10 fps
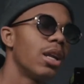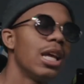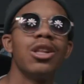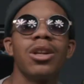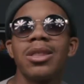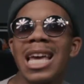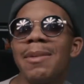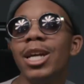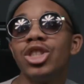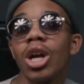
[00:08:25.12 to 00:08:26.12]
either the same
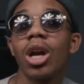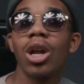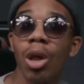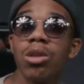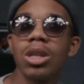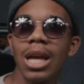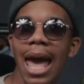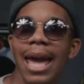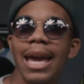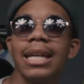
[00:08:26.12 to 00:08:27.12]
age or close to
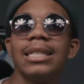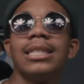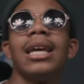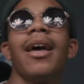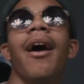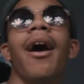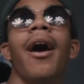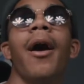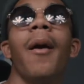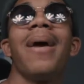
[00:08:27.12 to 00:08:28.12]
age,
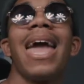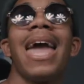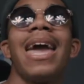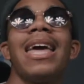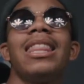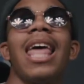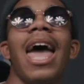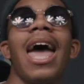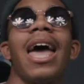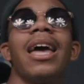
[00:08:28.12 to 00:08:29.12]
and
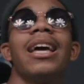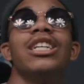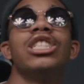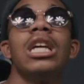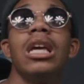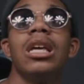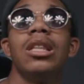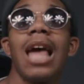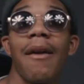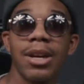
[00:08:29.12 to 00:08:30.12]
that she's
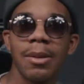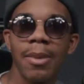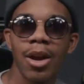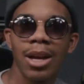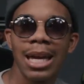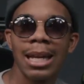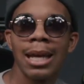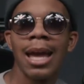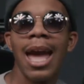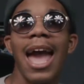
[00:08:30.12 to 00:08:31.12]
African American,
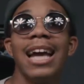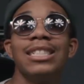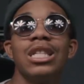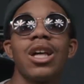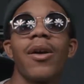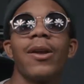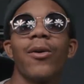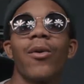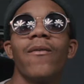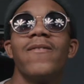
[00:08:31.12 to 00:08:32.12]
and she's already
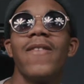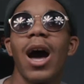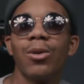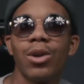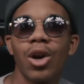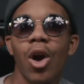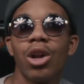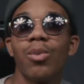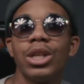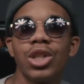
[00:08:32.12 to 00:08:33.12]
followed her goal
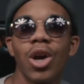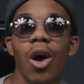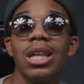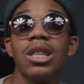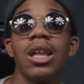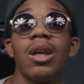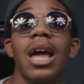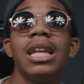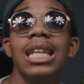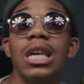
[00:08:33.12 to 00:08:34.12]
and reached her goal
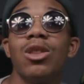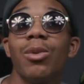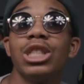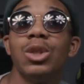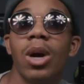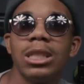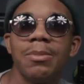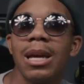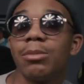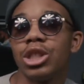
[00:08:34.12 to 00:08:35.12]
and is where she wants to
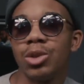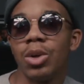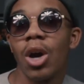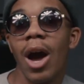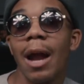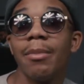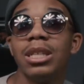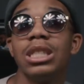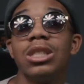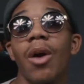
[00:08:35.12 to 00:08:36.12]
be. I'm sure she want to go higher, but
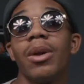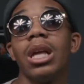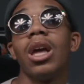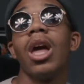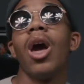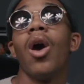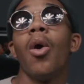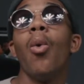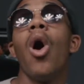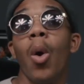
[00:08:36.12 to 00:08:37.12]
she's already
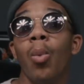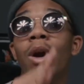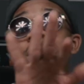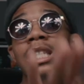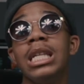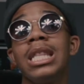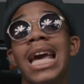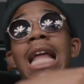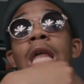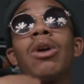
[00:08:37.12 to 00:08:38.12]
where she's
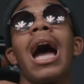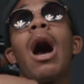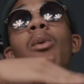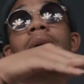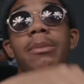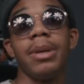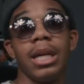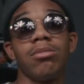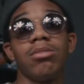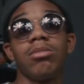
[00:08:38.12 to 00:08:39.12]
at. That's where I want to
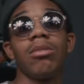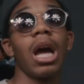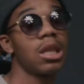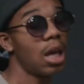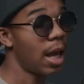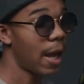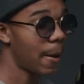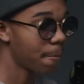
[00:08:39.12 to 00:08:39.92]
be. I can say that.